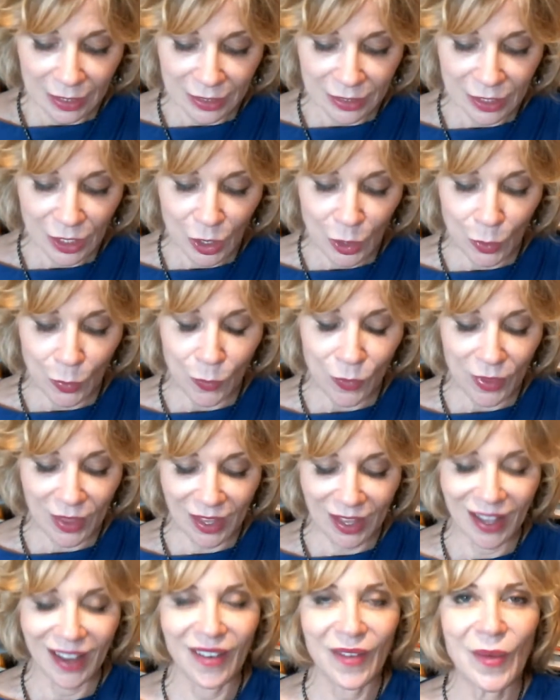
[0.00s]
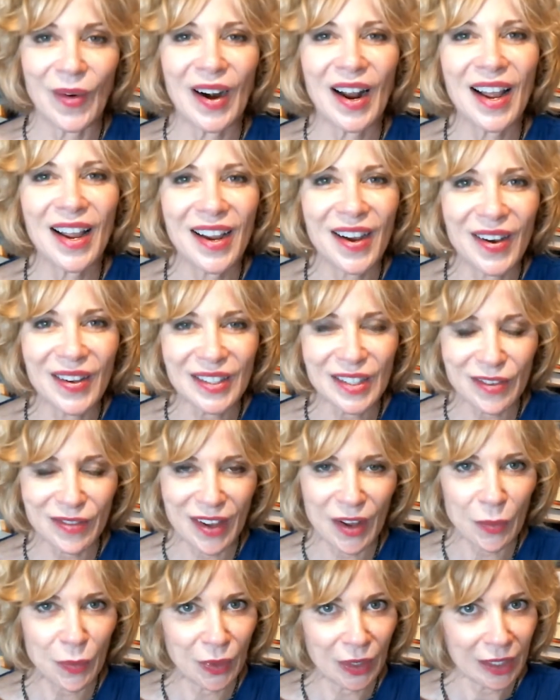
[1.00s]
So what I also
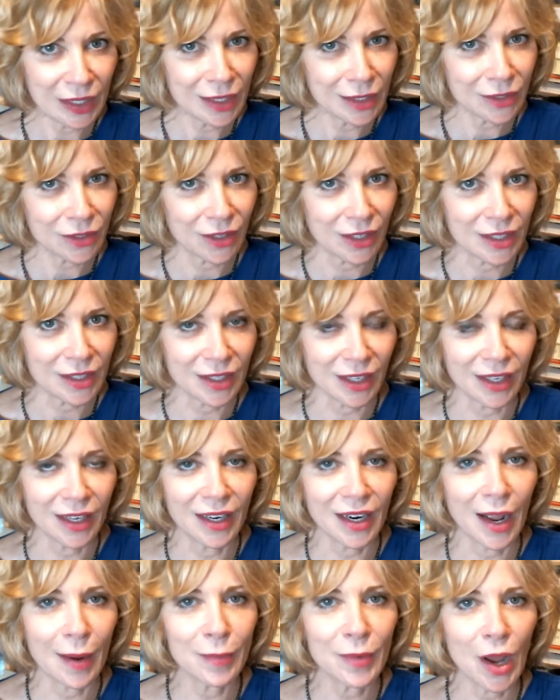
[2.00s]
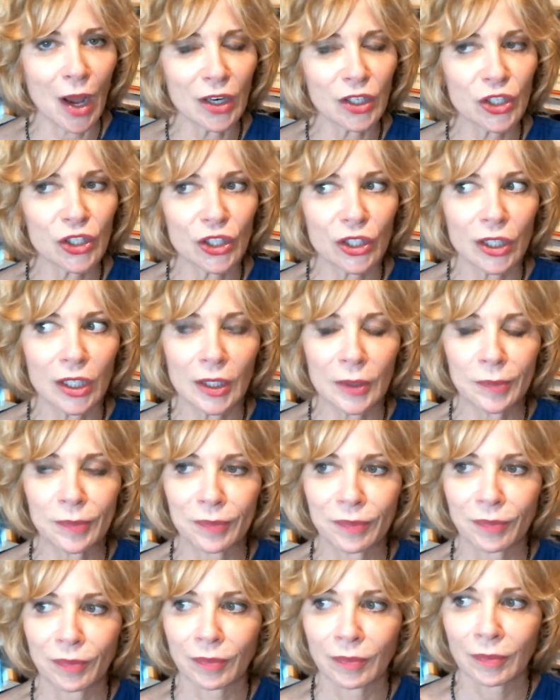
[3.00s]
found really interesting, and I'm not sure
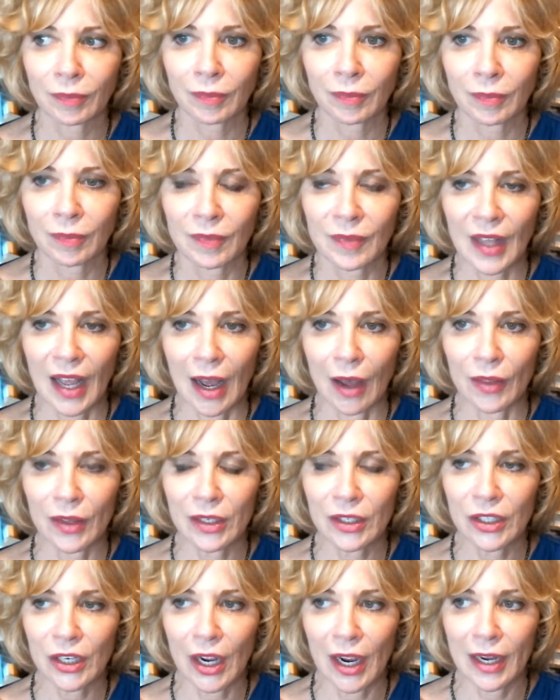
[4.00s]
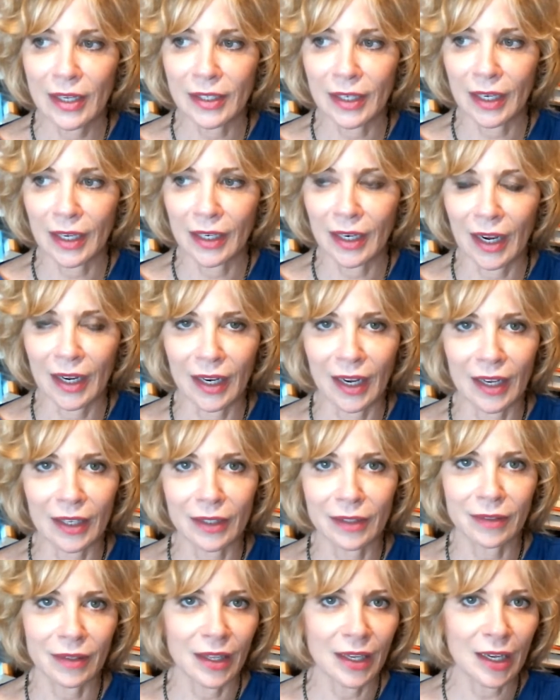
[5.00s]
how this ties in, I
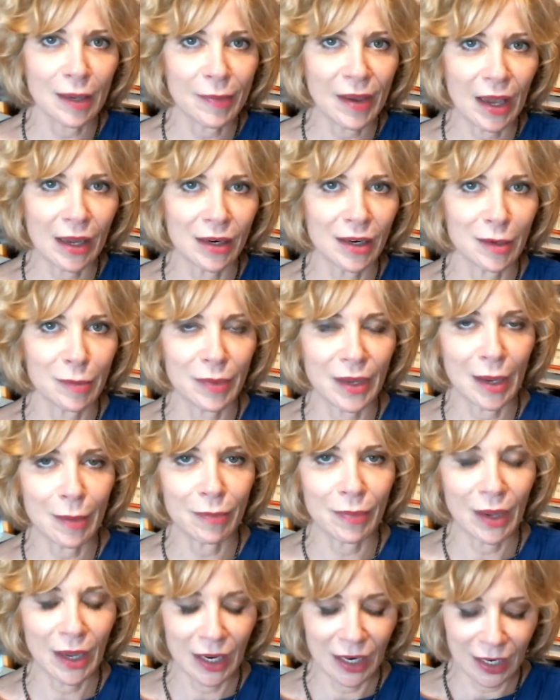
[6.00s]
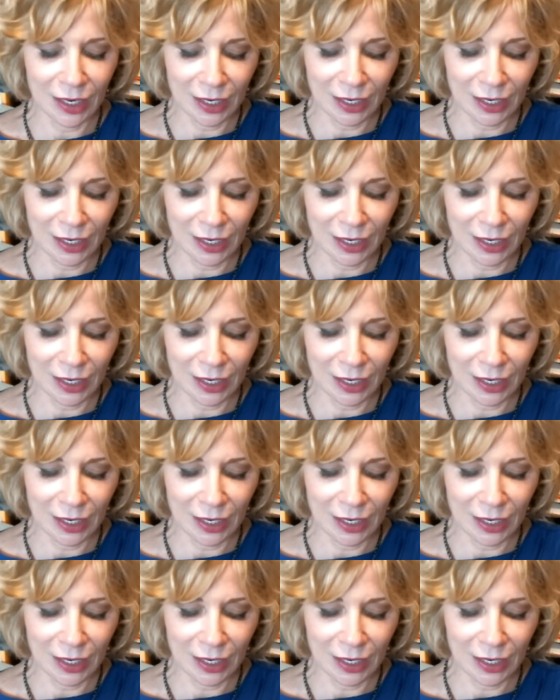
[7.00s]
could think about it a bit, but